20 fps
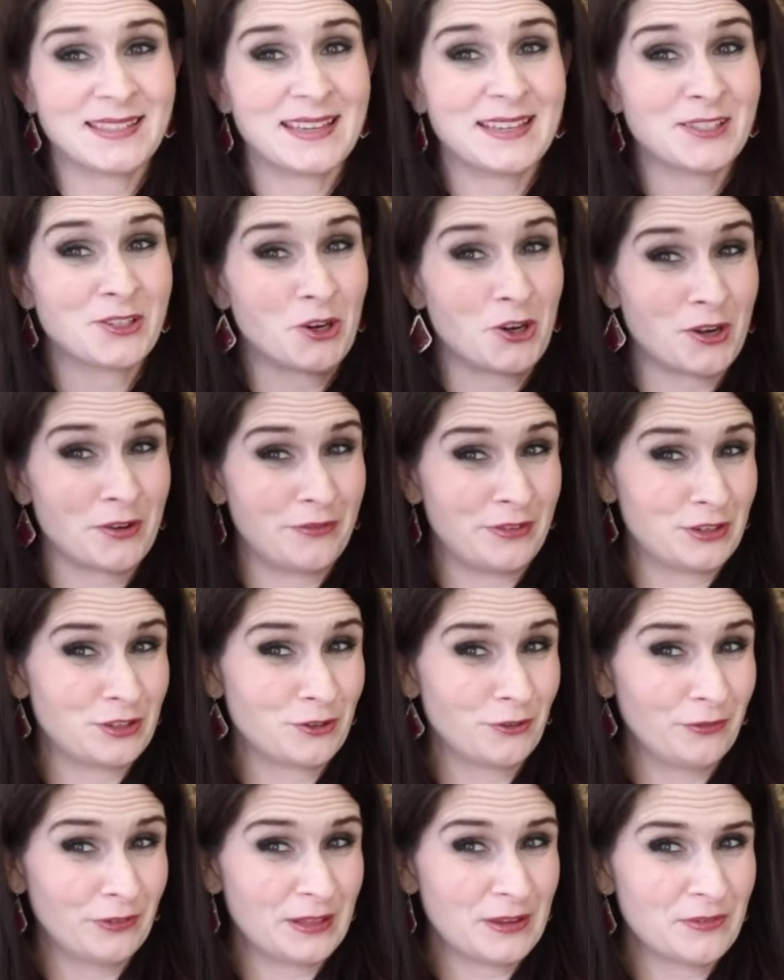as
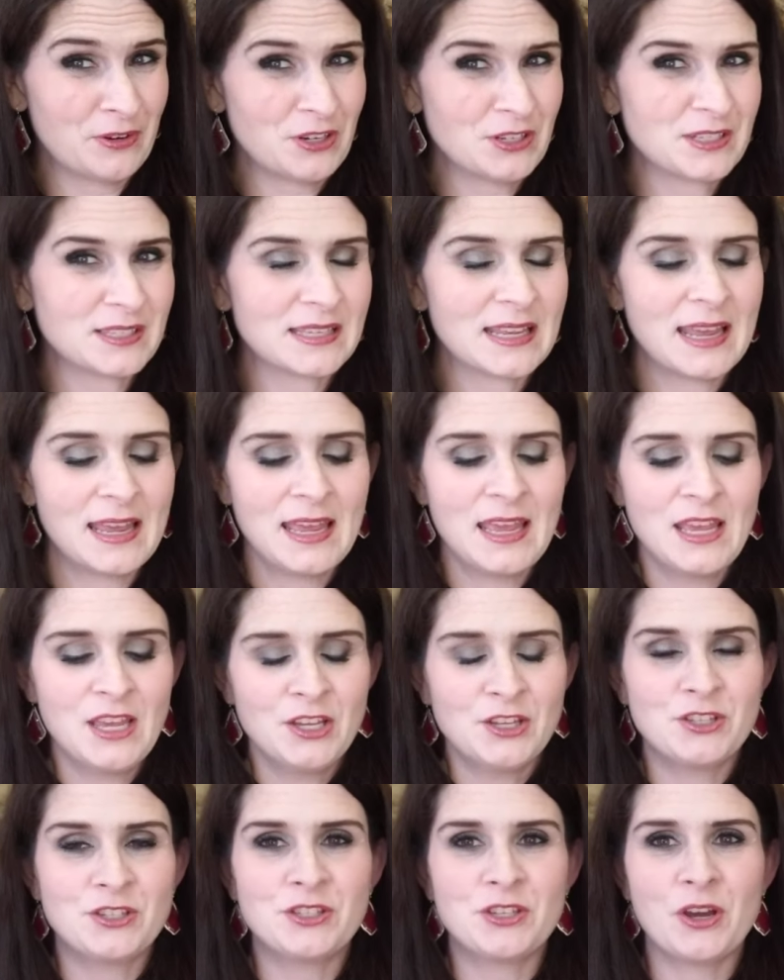artificial flavors.
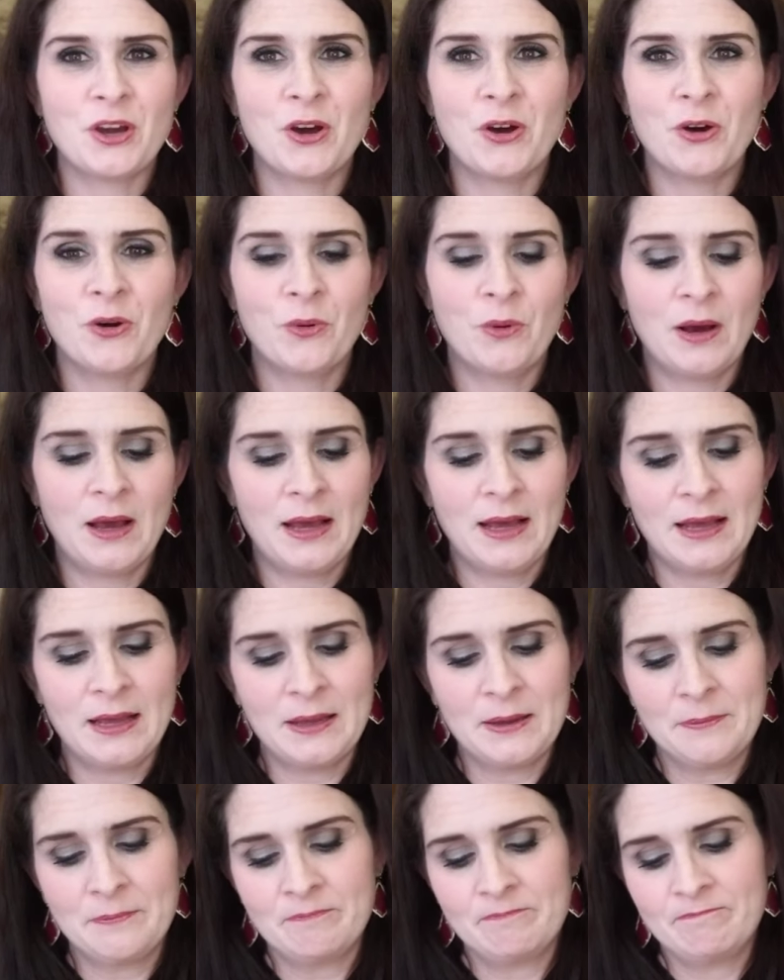So
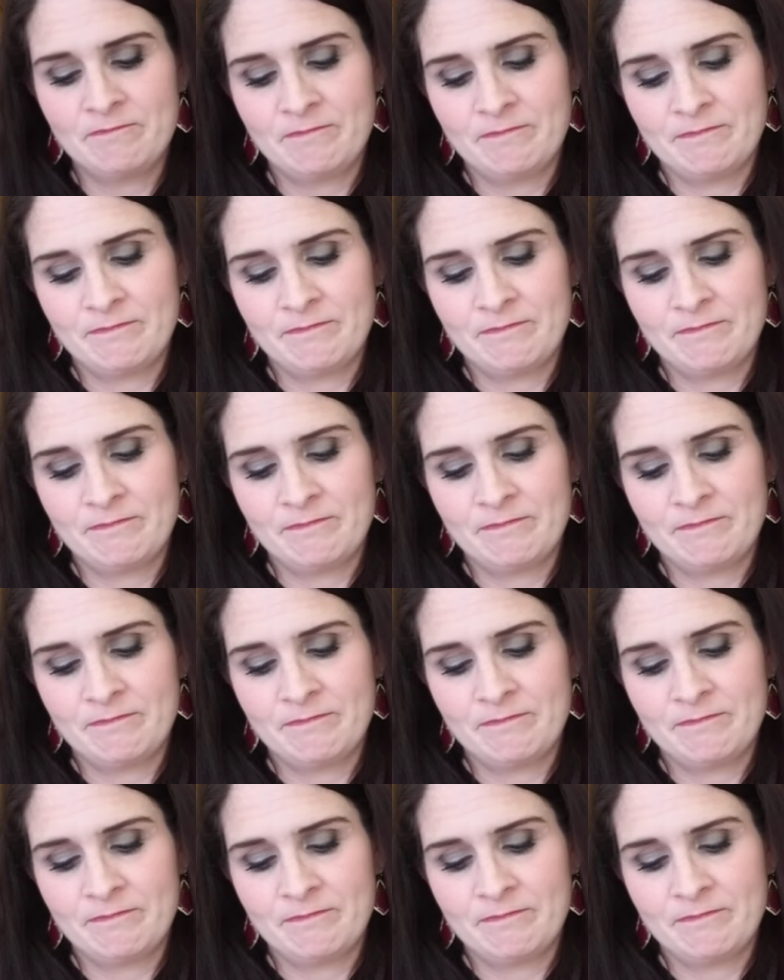um,